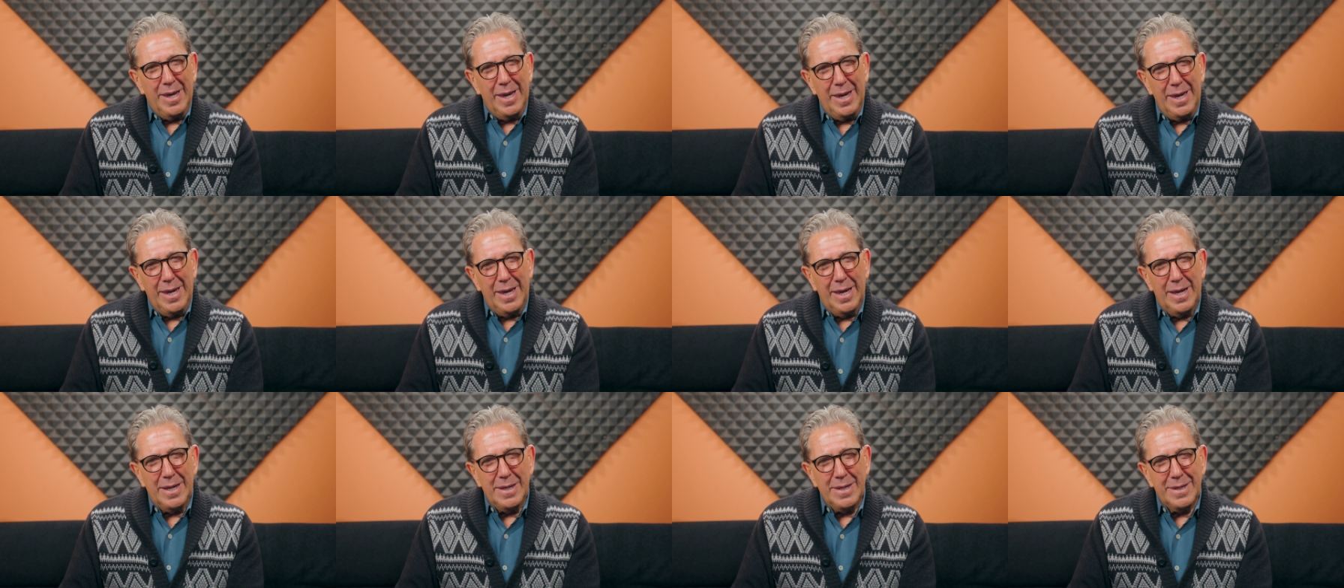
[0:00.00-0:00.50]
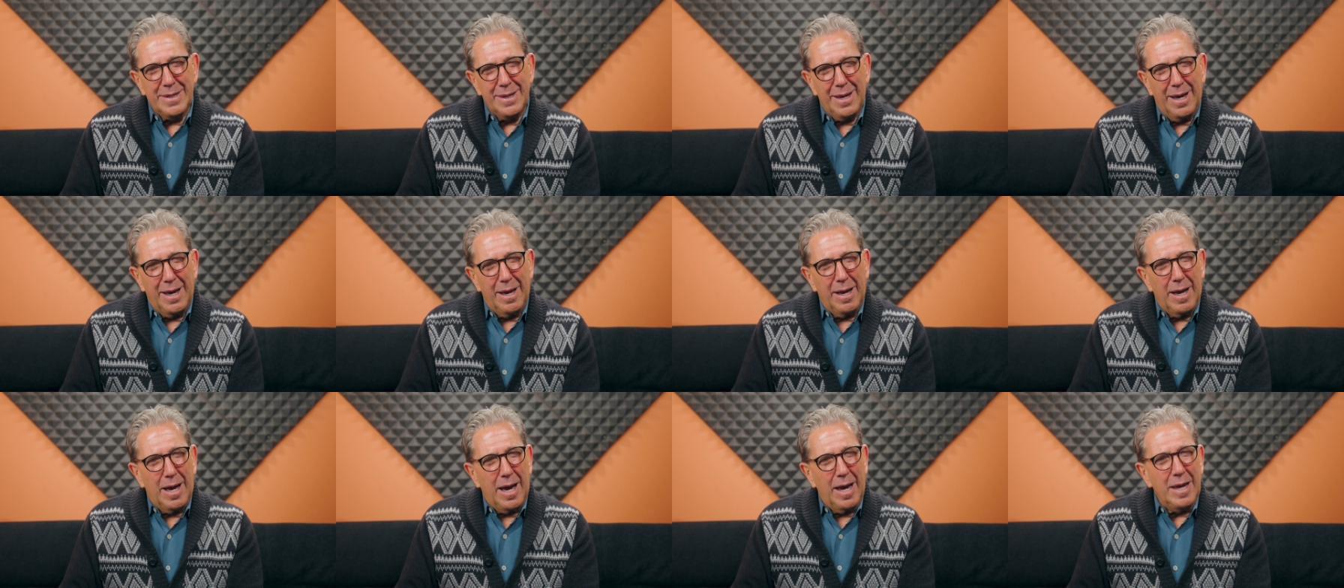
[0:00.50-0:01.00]
And
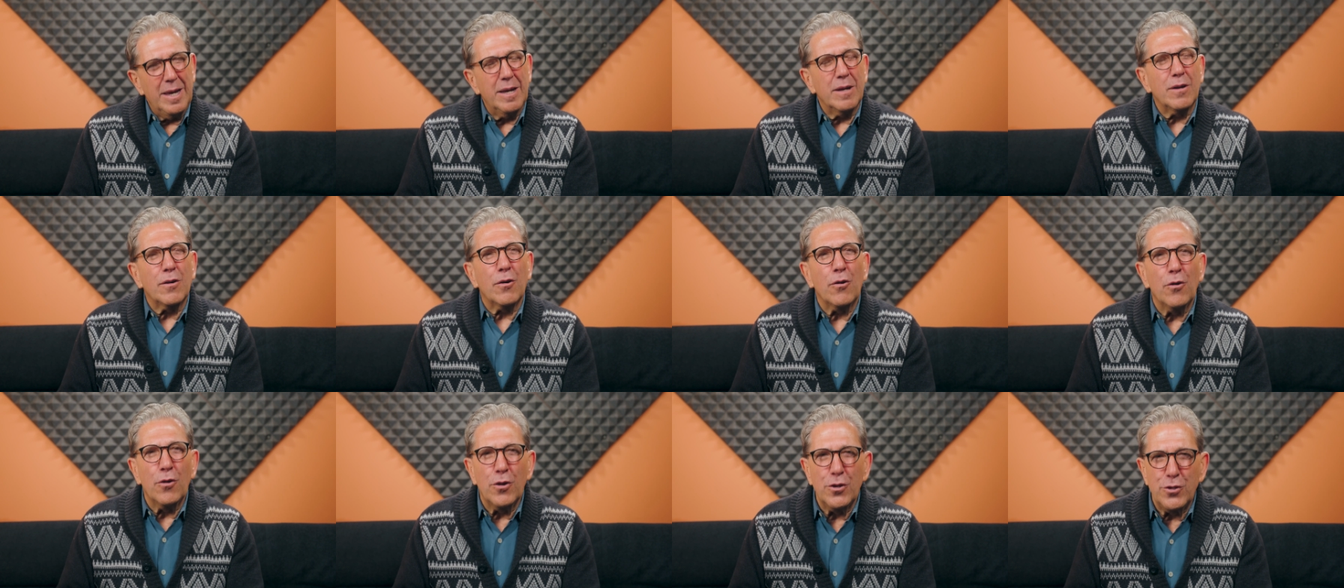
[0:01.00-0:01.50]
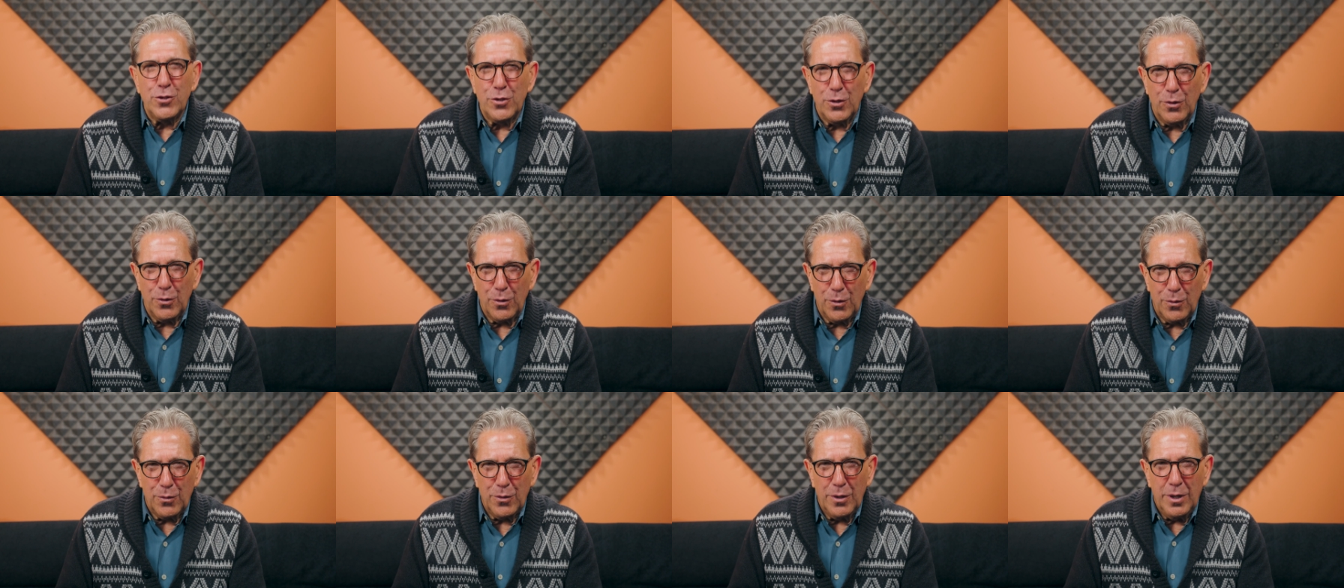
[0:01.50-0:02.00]
uh, I encourage
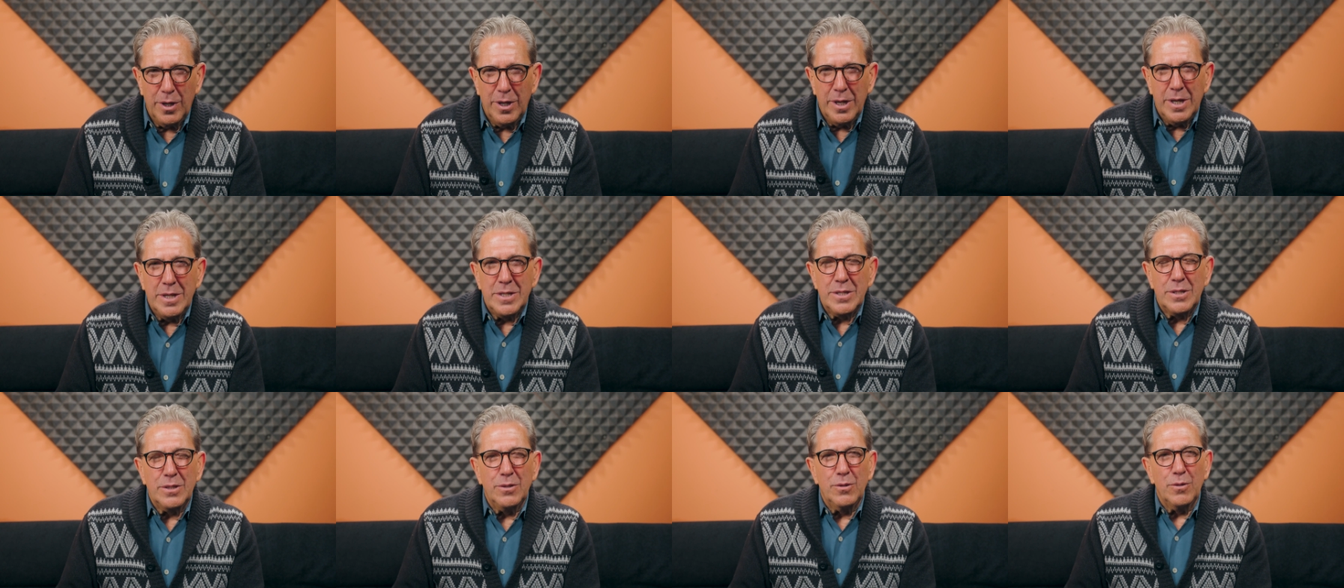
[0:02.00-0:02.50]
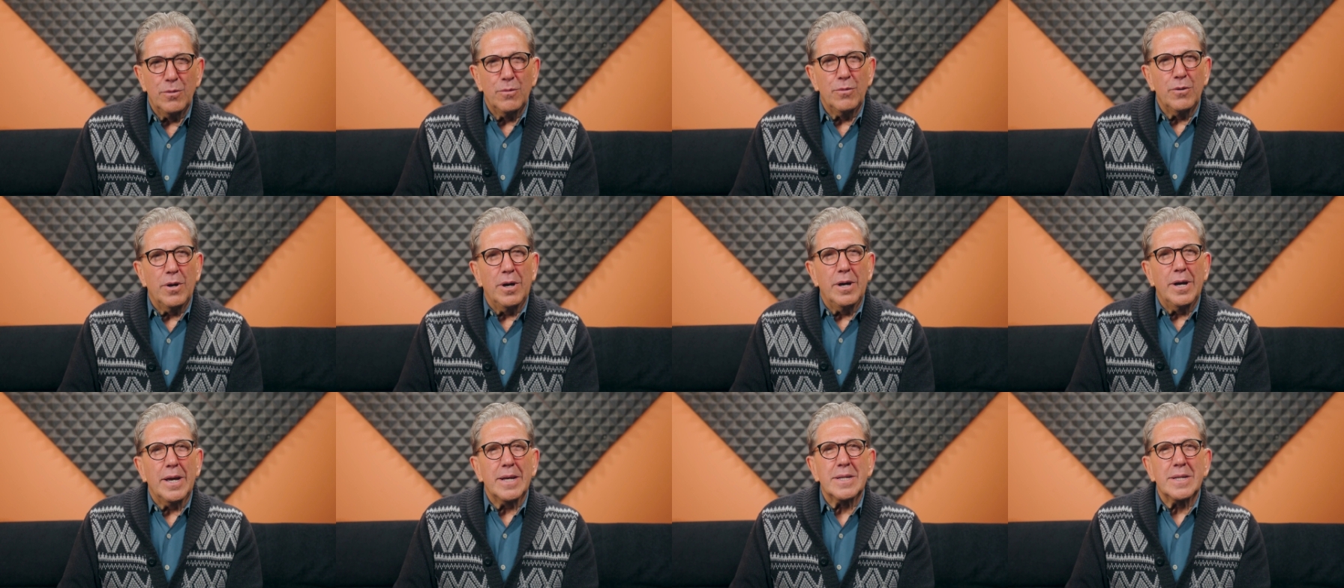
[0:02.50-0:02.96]
you to uh,